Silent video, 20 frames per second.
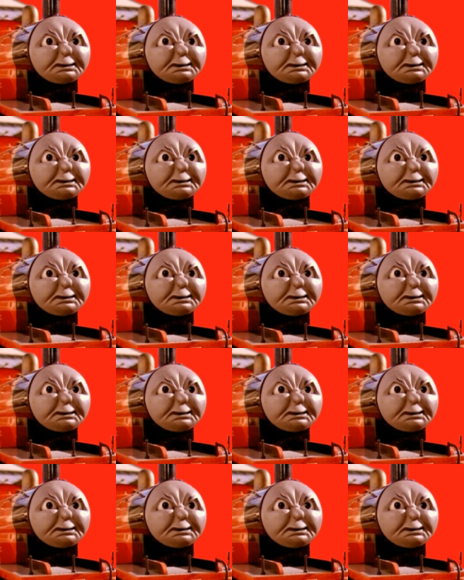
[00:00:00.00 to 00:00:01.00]

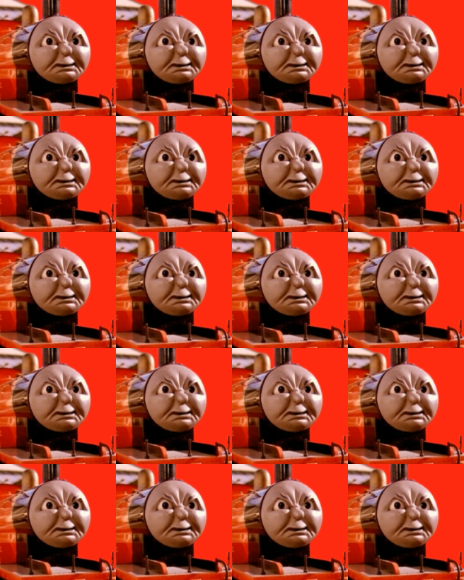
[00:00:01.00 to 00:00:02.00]

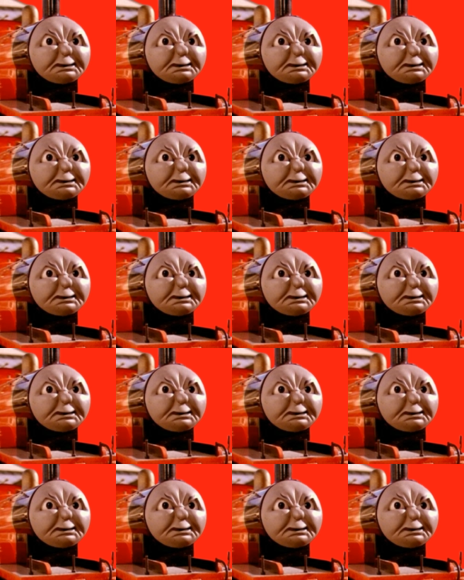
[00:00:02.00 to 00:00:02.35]
Nothing is said.